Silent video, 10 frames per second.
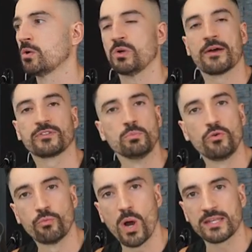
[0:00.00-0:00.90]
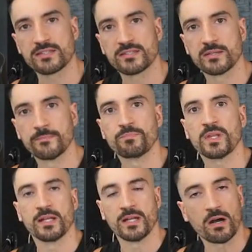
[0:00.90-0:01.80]
we have to move weights.
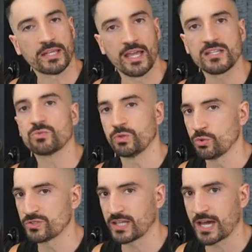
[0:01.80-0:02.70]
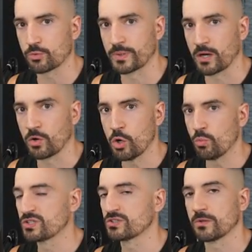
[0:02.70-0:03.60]
In our case, we use the kettlebell,
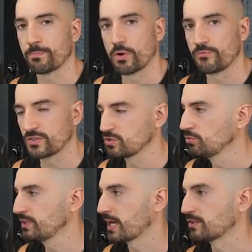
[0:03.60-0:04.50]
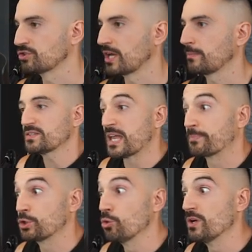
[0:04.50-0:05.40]
which is the perfect tool to get in shape.
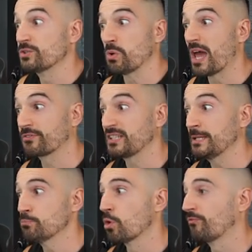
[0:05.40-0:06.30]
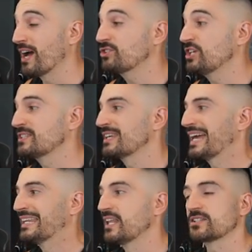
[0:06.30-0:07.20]
Step two is we have to eat more veggies
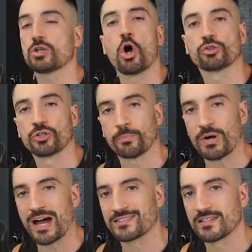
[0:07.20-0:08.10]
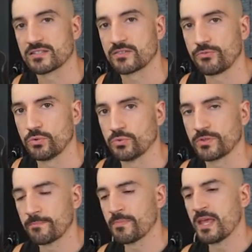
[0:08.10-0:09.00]
and less ultra-processed food.
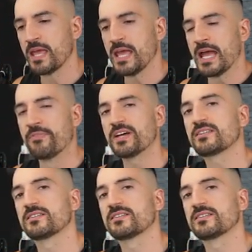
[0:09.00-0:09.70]
And that's